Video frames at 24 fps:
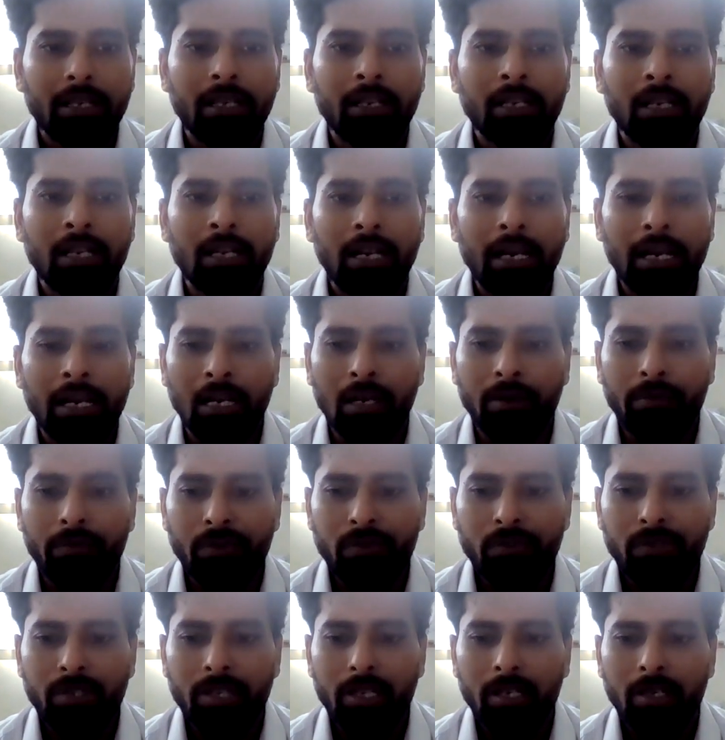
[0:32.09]
in an
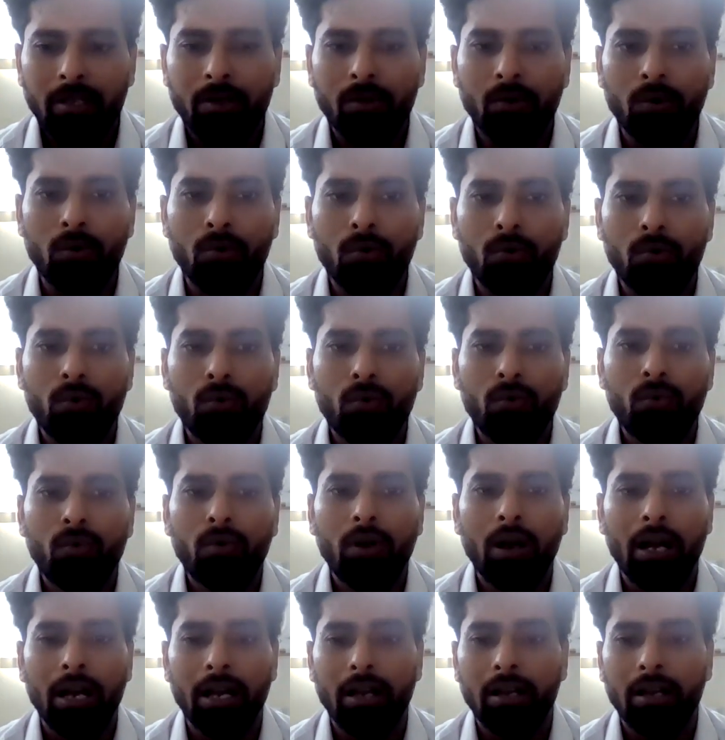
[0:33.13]
individual who